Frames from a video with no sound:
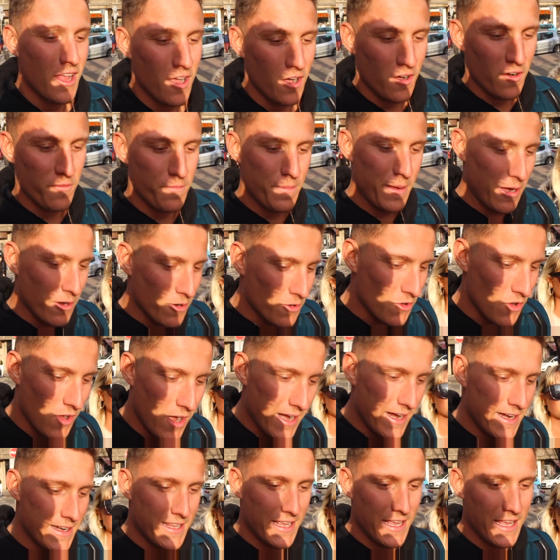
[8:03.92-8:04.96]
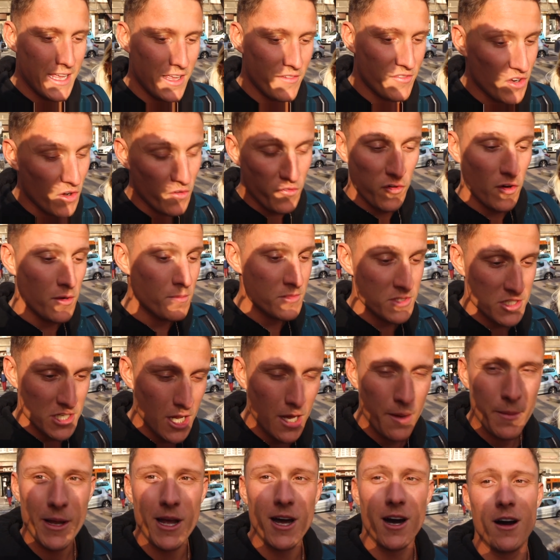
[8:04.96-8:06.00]
of Belgrade. If you're from
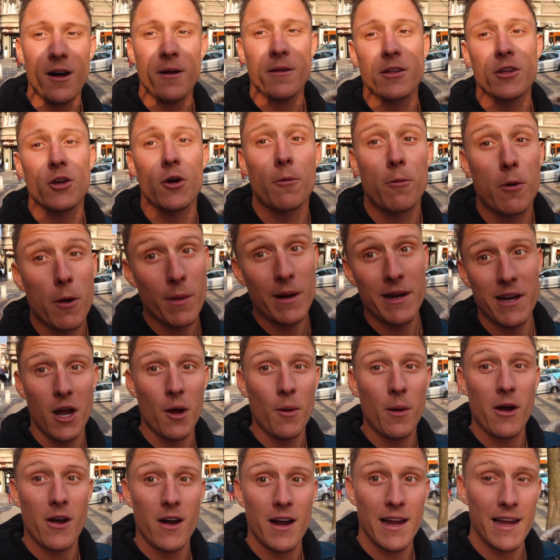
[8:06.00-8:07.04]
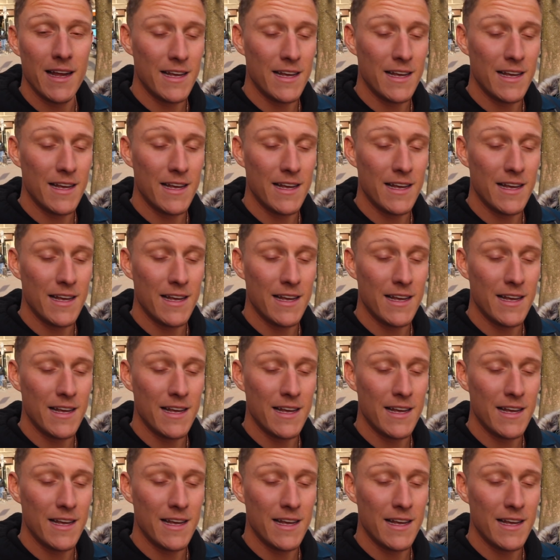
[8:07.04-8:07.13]
Serbia, you'll probably know where it